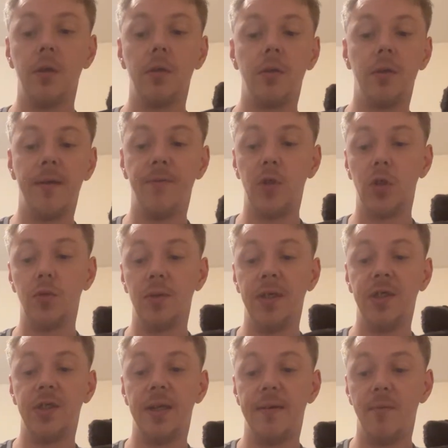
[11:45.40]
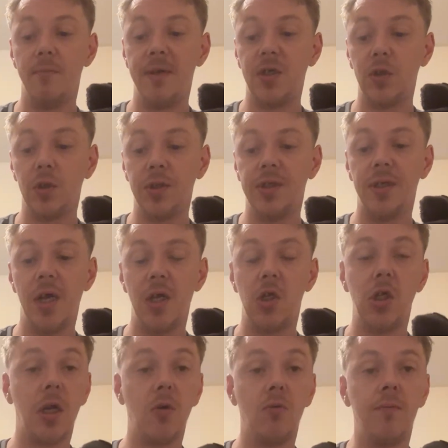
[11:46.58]
They've just released another mix onto their
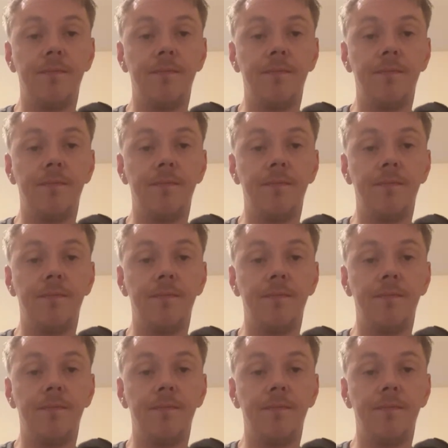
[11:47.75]
channel.